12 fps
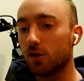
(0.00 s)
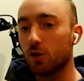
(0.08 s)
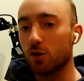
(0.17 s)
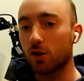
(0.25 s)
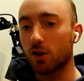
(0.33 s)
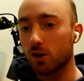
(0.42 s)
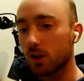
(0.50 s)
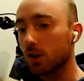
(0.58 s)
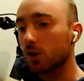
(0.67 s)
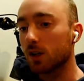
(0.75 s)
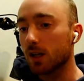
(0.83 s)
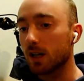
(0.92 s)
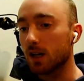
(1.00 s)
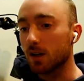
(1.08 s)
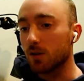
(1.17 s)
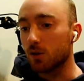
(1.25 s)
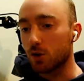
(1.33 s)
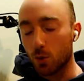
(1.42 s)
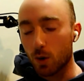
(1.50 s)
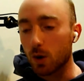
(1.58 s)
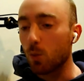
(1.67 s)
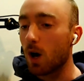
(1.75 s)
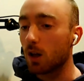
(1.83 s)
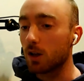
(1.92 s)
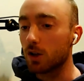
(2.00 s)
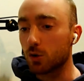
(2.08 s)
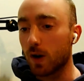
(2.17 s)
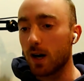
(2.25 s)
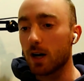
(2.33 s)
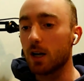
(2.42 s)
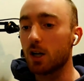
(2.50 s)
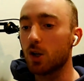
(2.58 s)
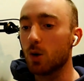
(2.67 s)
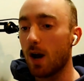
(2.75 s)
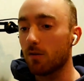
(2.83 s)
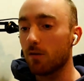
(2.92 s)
You're clearly doing well in trading. You have